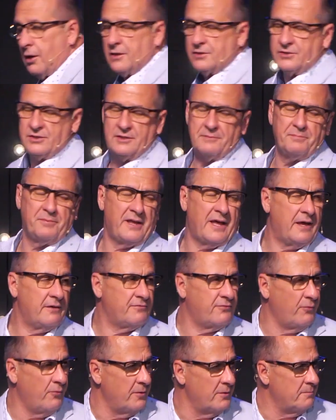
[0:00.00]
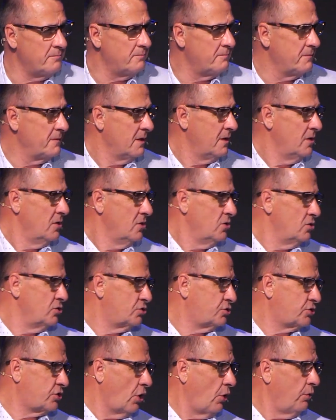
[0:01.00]
the platform,
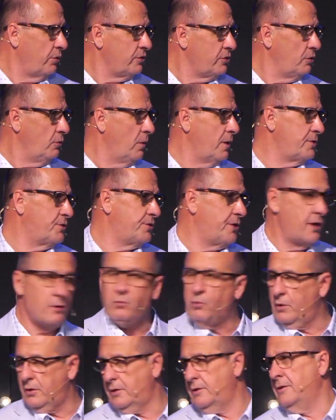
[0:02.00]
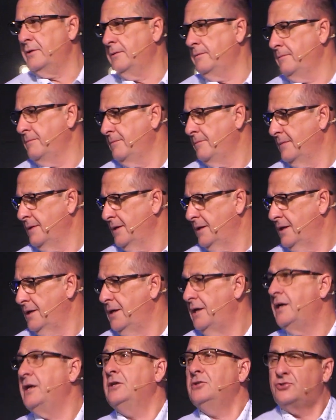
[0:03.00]
showing you what they were
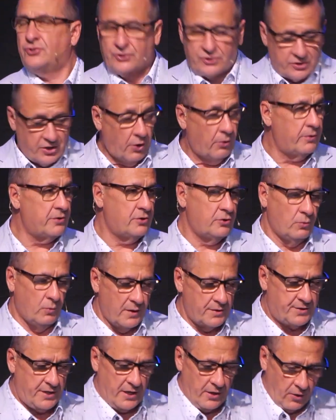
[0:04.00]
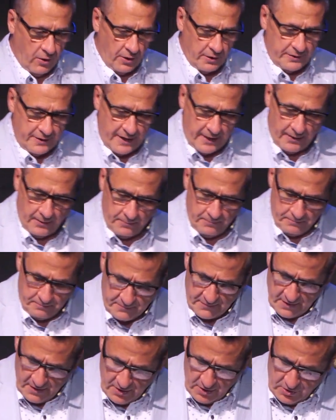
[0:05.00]
and showing you what they are now.
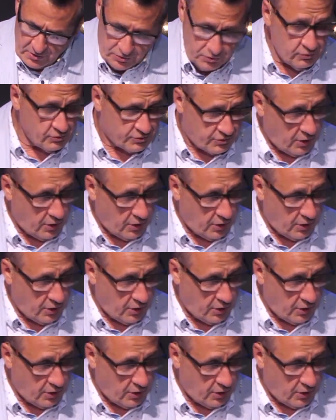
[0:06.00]
You saw